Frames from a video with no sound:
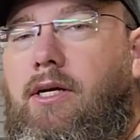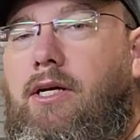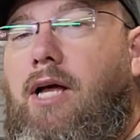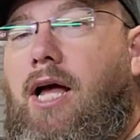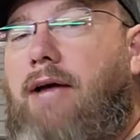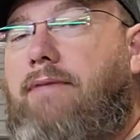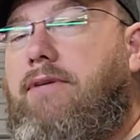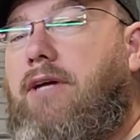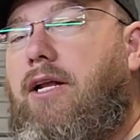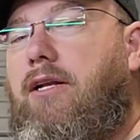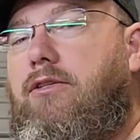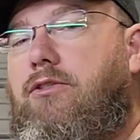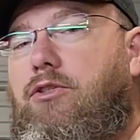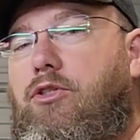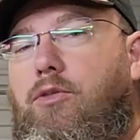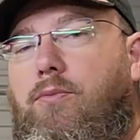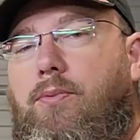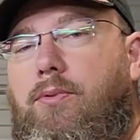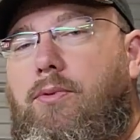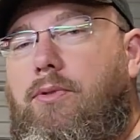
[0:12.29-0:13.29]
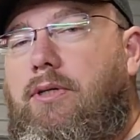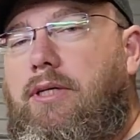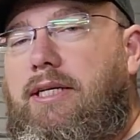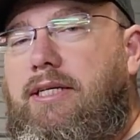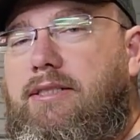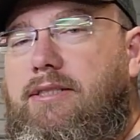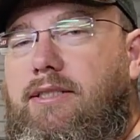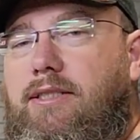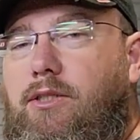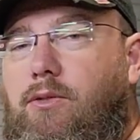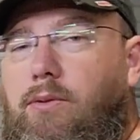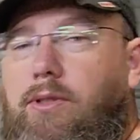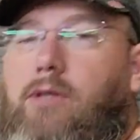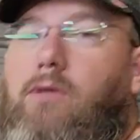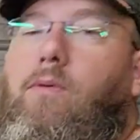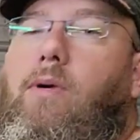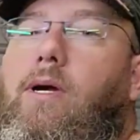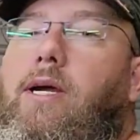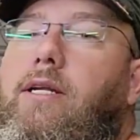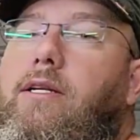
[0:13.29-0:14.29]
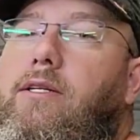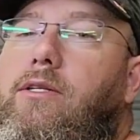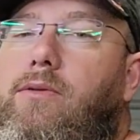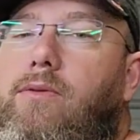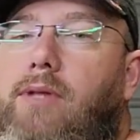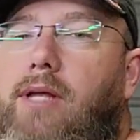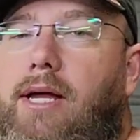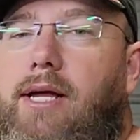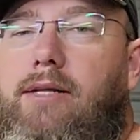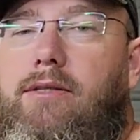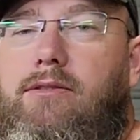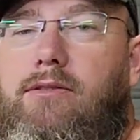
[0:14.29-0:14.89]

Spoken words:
I've got a super easy, quick way to do that,